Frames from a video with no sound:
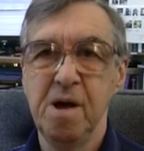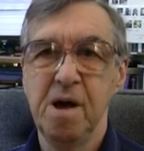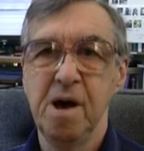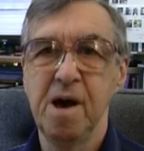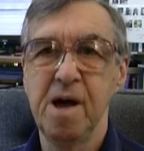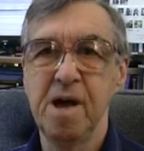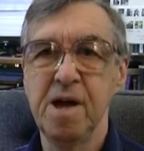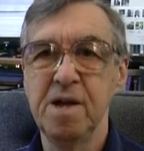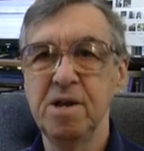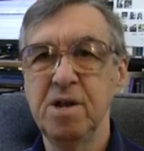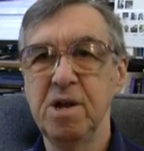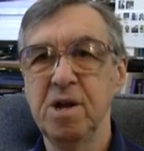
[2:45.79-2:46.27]

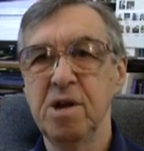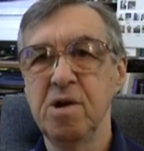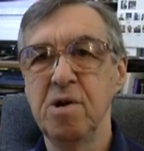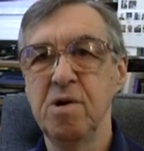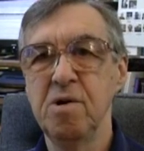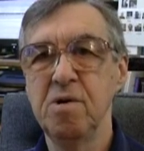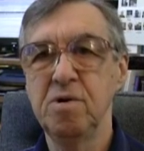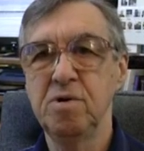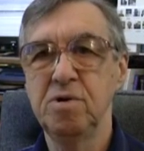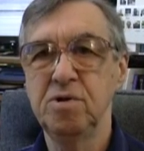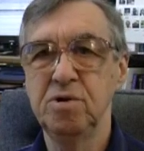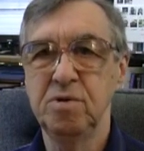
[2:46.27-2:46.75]
I had to
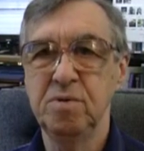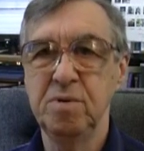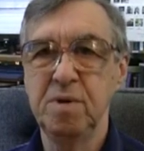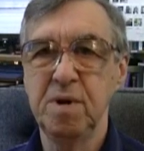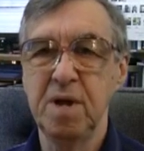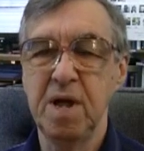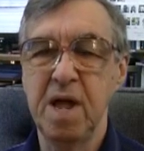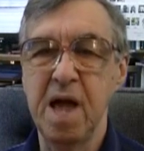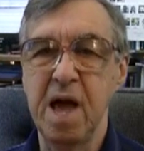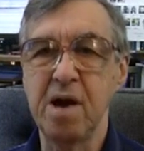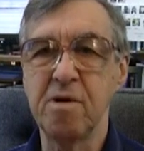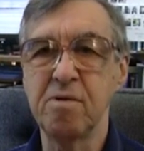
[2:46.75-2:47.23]
go to
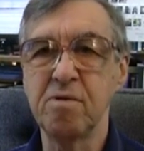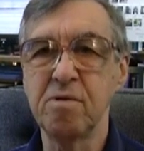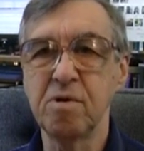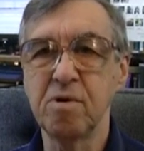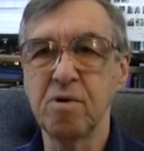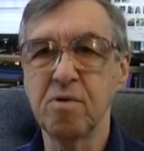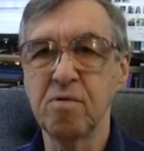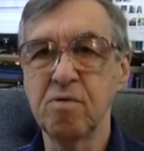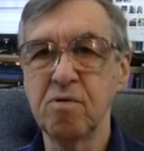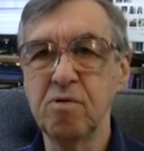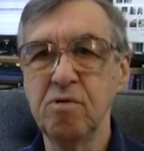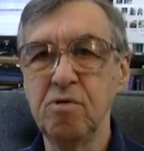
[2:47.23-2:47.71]
encounter
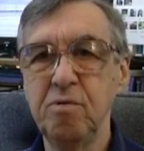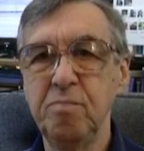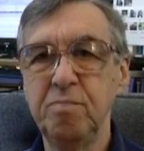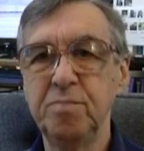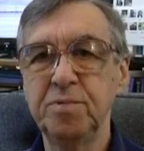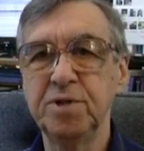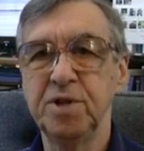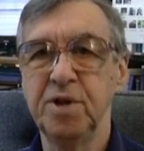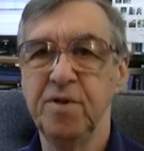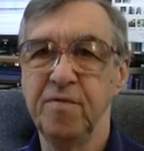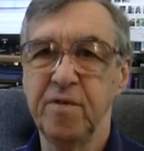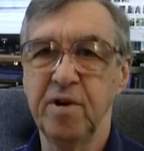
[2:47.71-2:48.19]

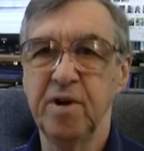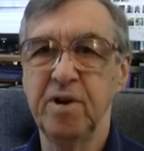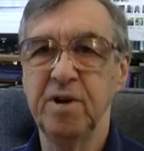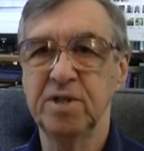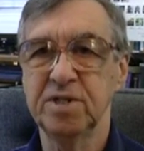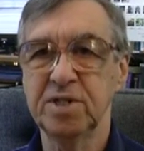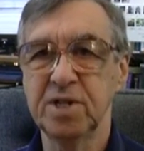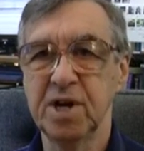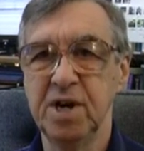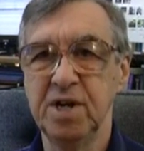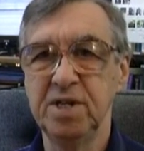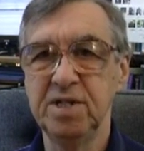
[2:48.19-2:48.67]
groups and
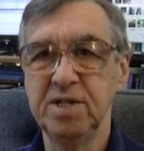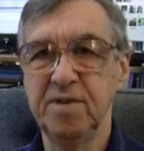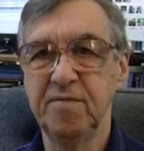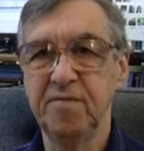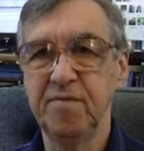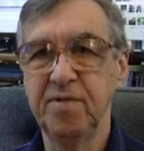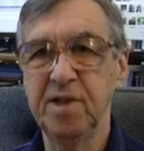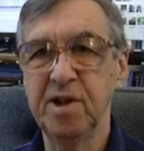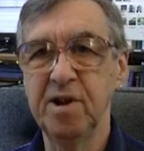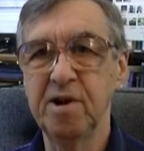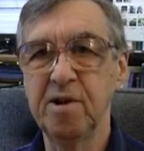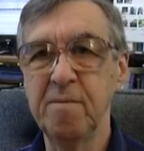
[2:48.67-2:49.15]
various kinds of
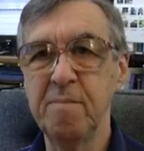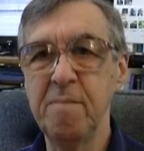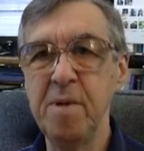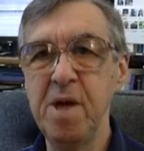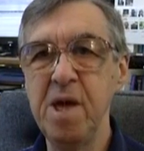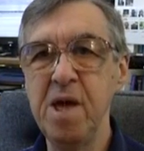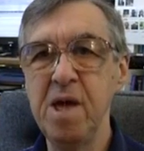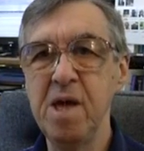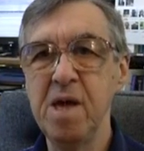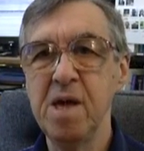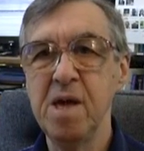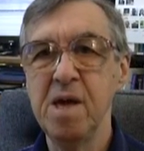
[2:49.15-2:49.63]

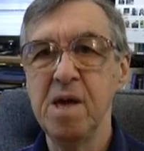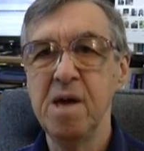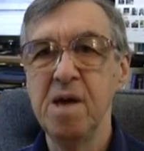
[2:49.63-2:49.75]
therapy